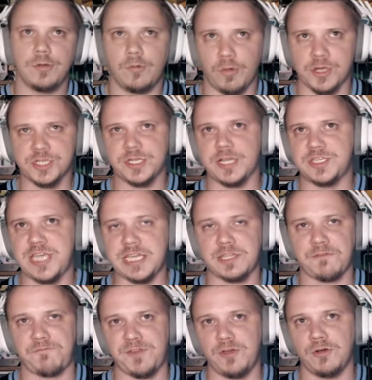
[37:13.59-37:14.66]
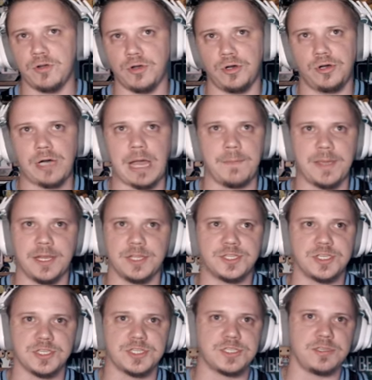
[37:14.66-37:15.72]
We're just going to take the field goal. I mean, it
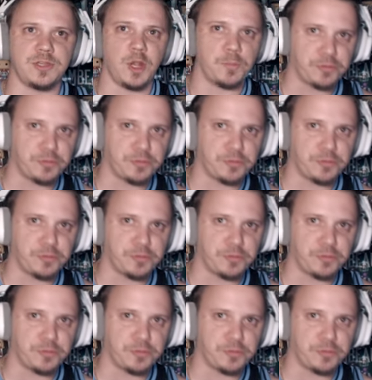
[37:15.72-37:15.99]
just,